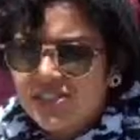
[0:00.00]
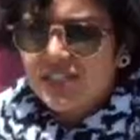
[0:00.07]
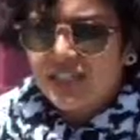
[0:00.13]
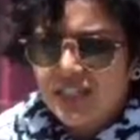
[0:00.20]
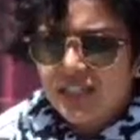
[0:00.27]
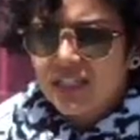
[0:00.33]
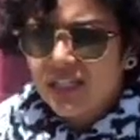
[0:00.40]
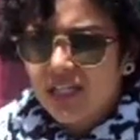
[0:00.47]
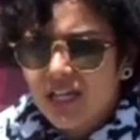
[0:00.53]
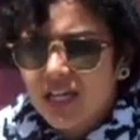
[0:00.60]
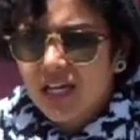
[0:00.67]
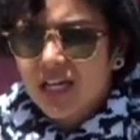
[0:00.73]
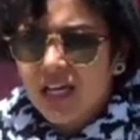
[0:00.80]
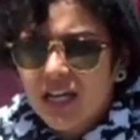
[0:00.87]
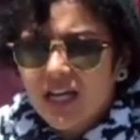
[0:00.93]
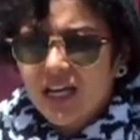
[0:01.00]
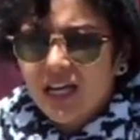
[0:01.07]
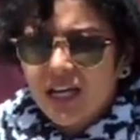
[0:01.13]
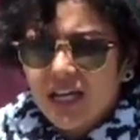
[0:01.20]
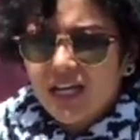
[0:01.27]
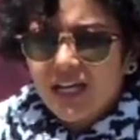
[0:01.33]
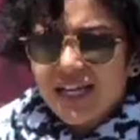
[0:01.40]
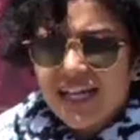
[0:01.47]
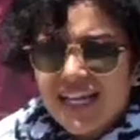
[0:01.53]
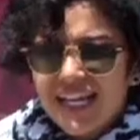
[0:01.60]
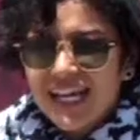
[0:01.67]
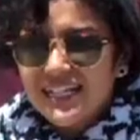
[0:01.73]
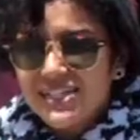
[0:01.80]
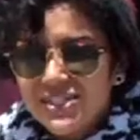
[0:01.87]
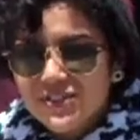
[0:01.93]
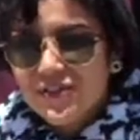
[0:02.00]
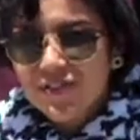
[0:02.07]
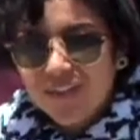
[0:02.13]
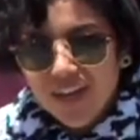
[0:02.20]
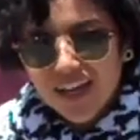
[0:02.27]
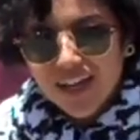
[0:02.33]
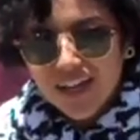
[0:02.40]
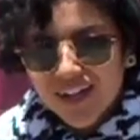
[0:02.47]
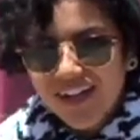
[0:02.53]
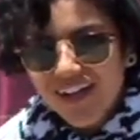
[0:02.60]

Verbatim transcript: coming out of. Like if you change the way